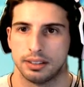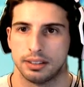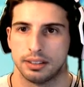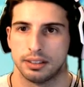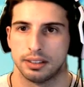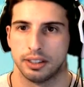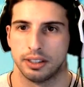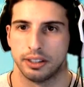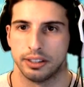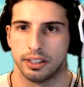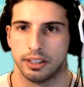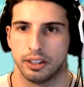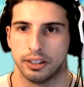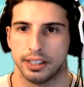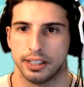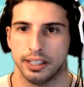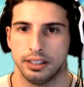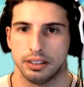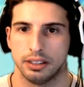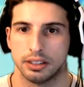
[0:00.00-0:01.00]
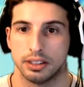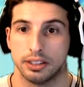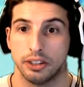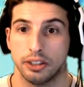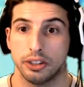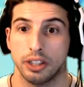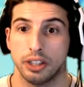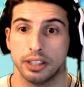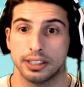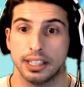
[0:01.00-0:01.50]
Are they all dead? They're
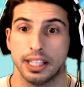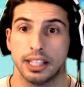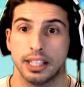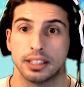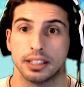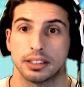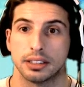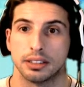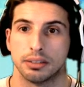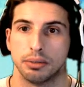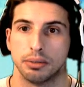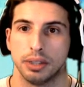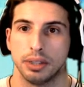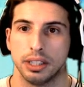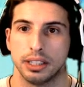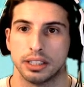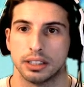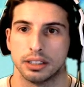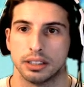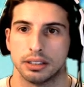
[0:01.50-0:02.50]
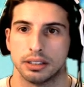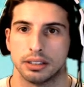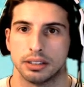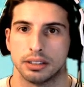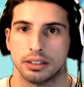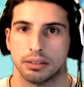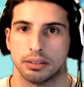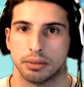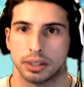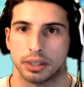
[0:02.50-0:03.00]
not dead! Really?
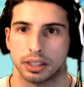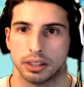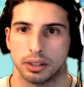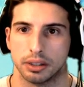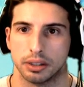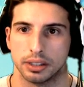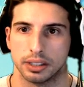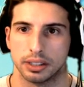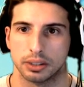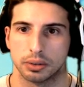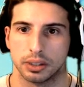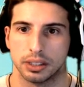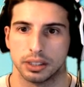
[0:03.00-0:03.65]
We're gonna go on this one.